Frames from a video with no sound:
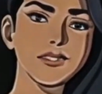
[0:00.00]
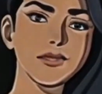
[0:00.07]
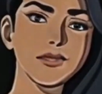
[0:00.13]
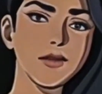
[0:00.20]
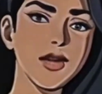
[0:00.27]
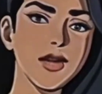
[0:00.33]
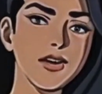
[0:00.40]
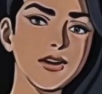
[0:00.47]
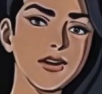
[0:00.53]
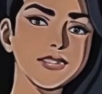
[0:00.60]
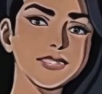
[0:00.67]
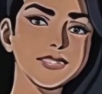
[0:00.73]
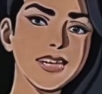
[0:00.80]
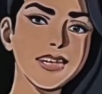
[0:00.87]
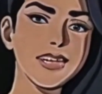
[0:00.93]
And my heart
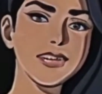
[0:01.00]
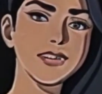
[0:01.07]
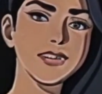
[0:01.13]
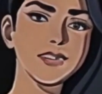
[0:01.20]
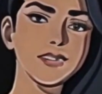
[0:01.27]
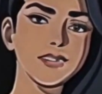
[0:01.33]
is I